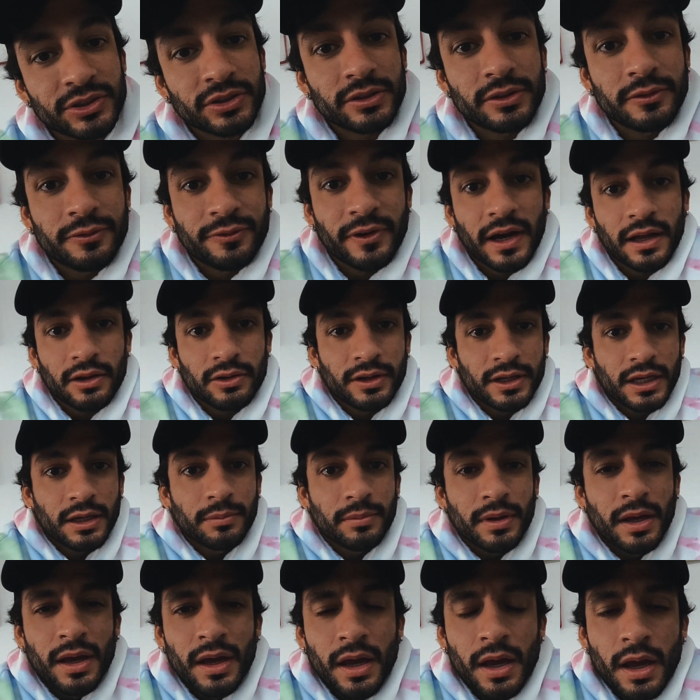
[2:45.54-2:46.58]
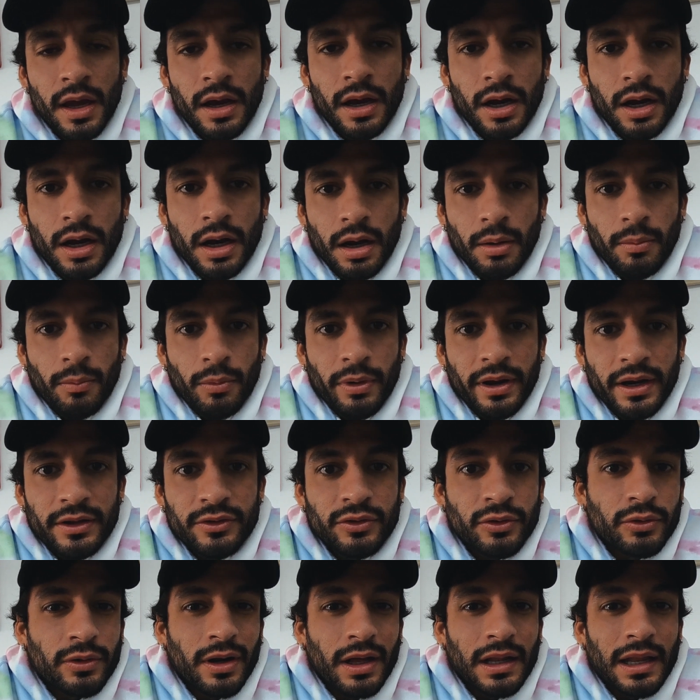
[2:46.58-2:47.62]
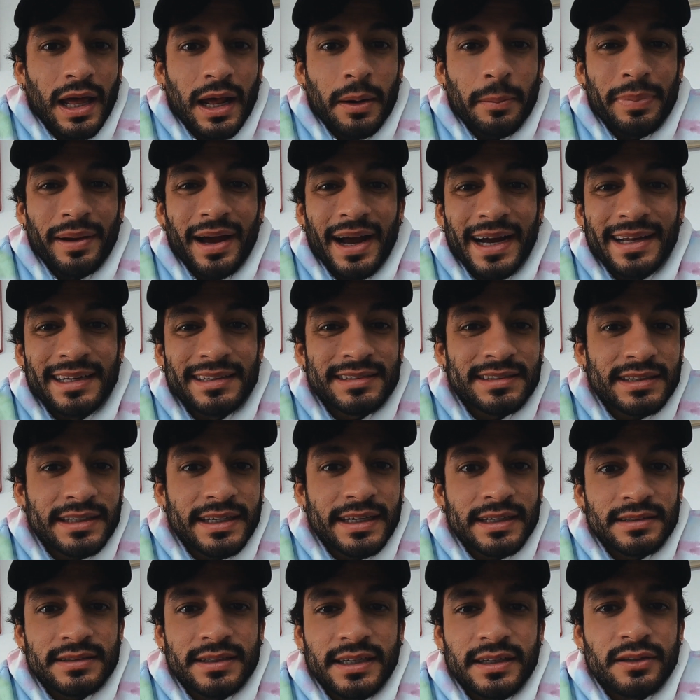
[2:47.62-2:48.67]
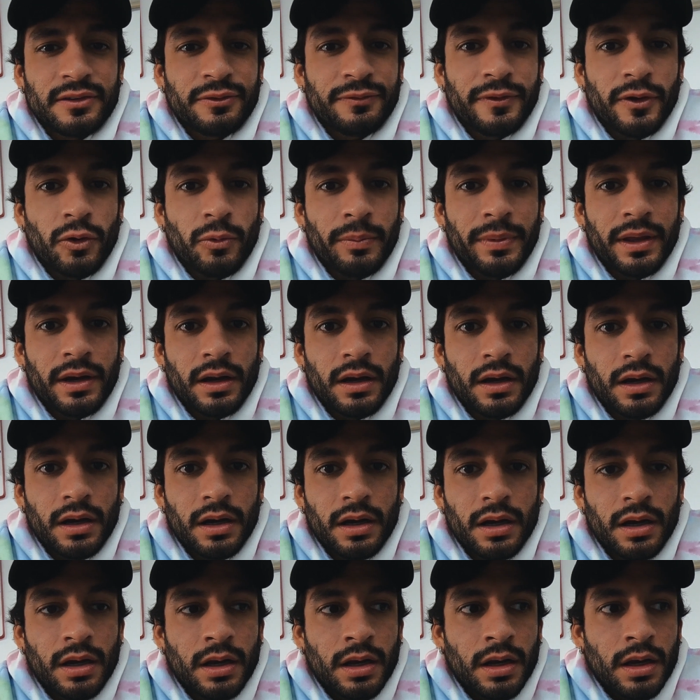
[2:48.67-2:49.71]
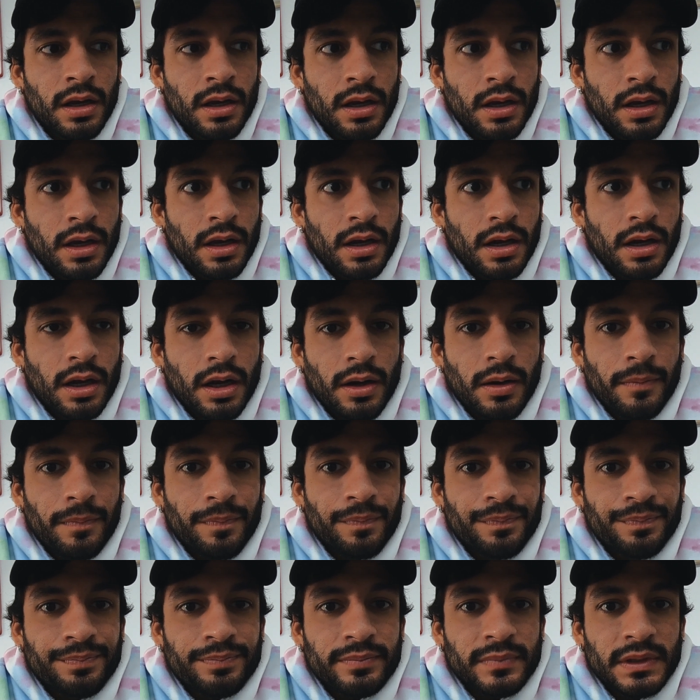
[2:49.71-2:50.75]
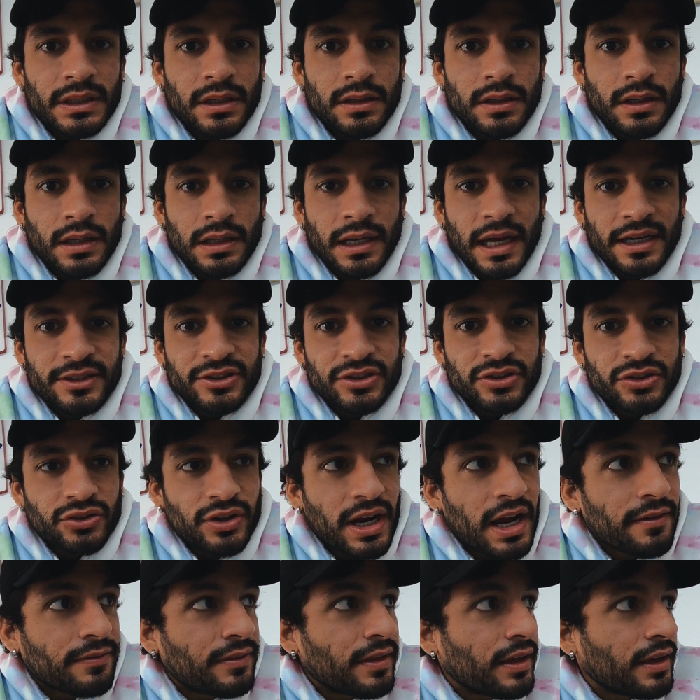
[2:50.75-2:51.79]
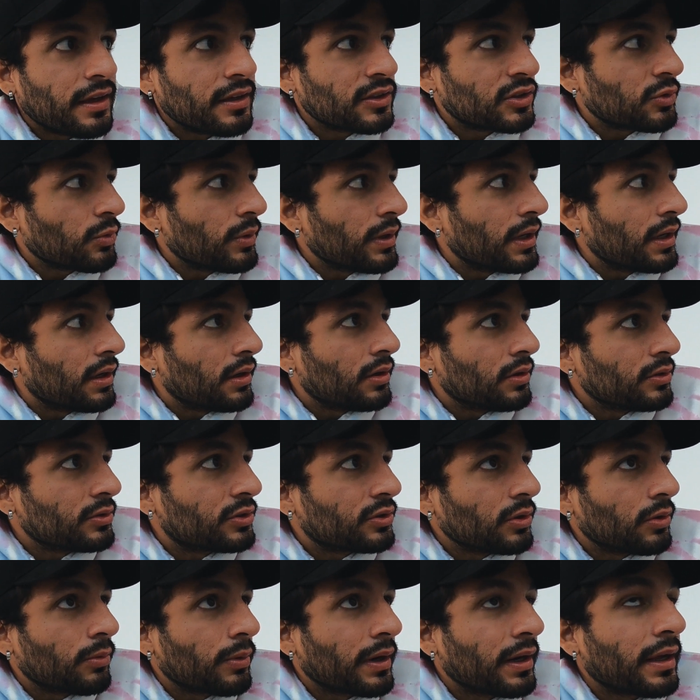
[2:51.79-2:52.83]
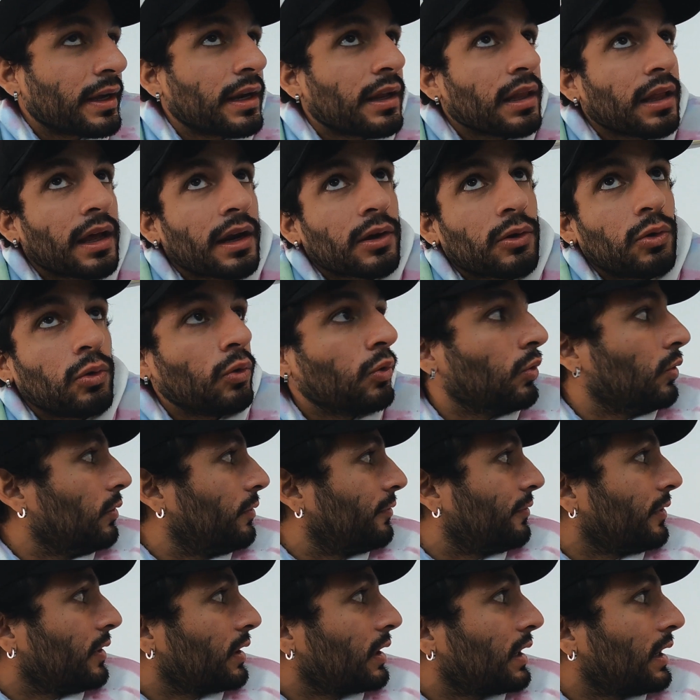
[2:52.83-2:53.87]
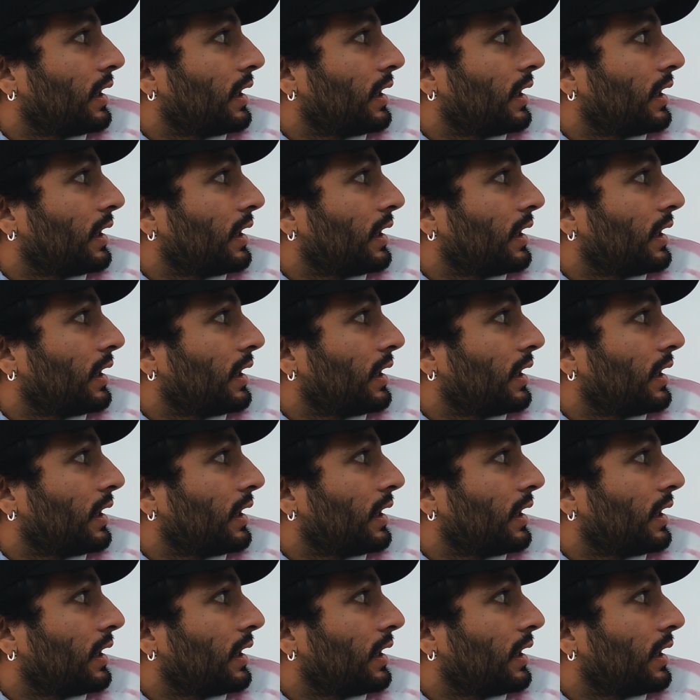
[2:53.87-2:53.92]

sure you follow him. Um, we're gonna do a lot of behind the scenes. He's filming uh, um, Elijah's draft day as well, so we're gonna get a lot of cool, fun